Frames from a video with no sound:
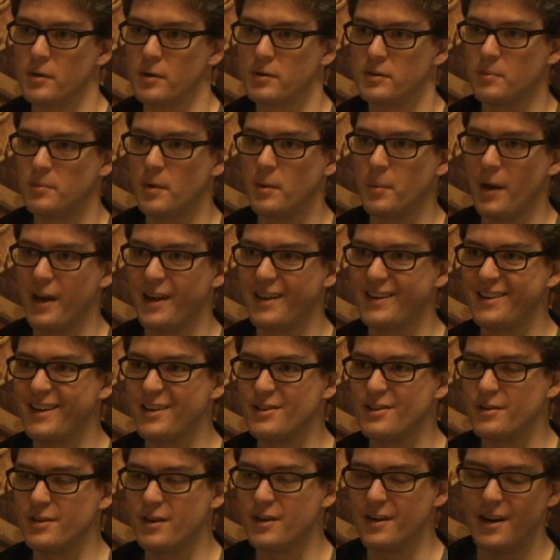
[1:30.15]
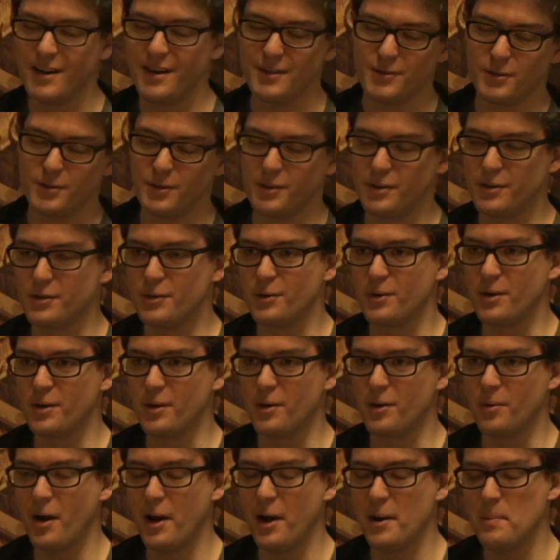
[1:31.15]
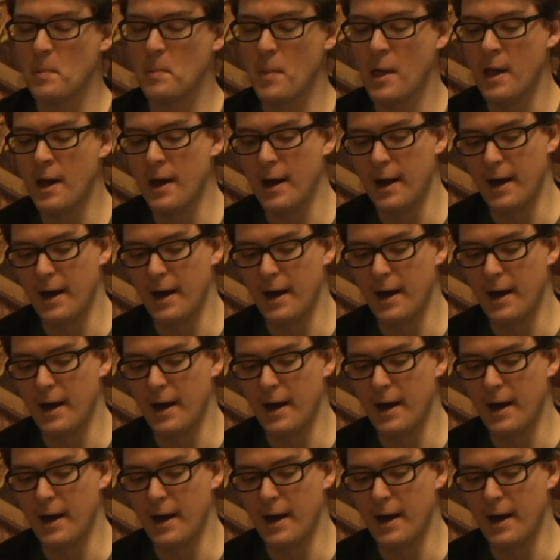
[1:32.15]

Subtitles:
supposed to be paying attention in high school, you're doing all right.